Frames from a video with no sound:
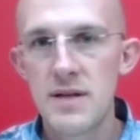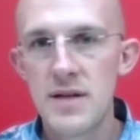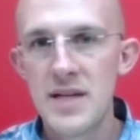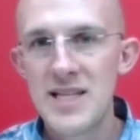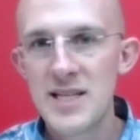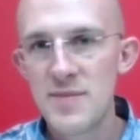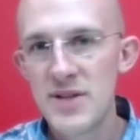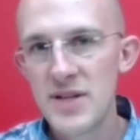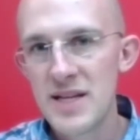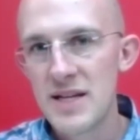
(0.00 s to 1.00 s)

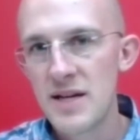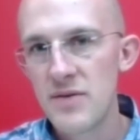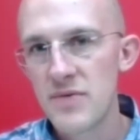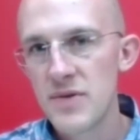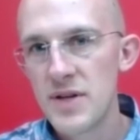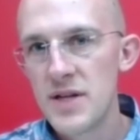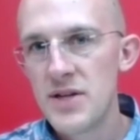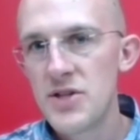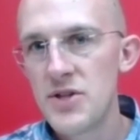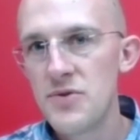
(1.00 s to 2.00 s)
intimately enough
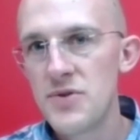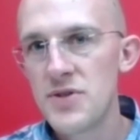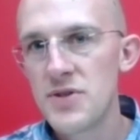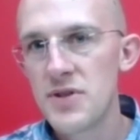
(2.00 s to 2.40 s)
to use